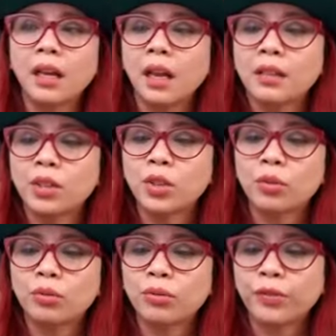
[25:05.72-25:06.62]

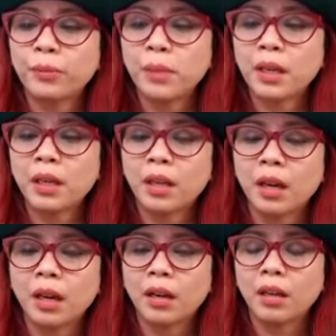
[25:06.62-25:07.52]
So for me,
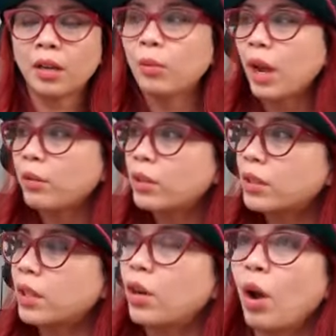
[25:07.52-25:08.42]
uh, when I
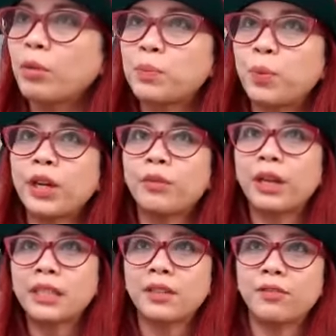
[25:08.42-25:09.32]
was, you know, I was born and
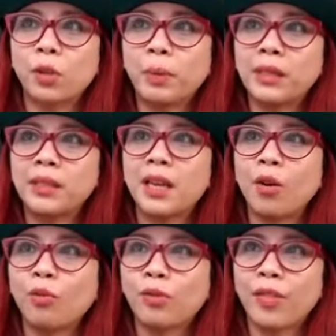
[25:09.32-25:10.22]
raised in the Philippines, and
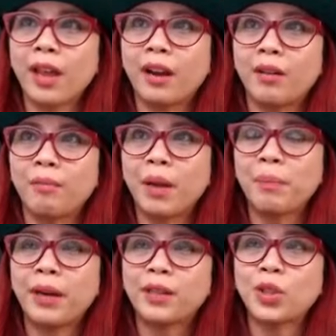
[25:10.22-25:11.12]
over there, my
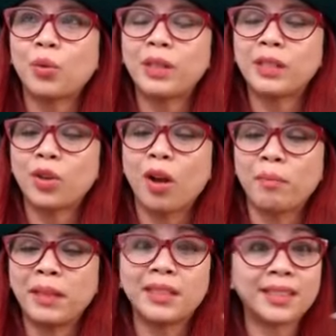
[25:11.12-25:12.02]
parents always
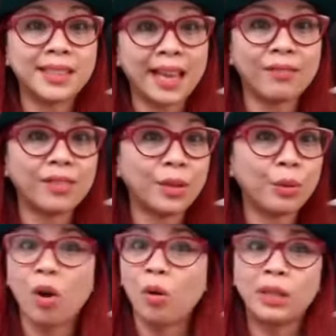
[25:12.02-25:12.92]
taught me to save. They
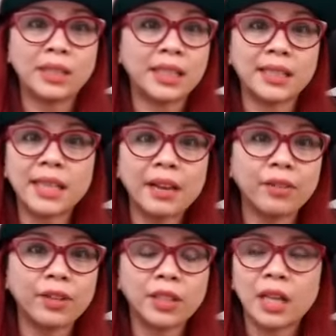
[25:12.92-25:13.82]
were always like
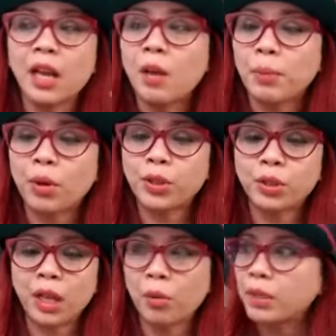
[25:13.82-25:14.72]
savers, but
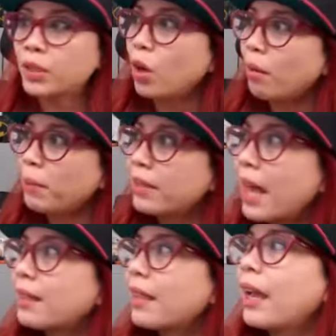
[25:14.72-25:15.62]
also they always taught me
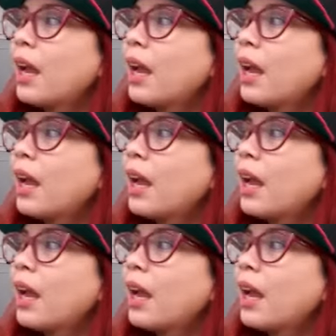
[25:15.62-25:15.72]
that like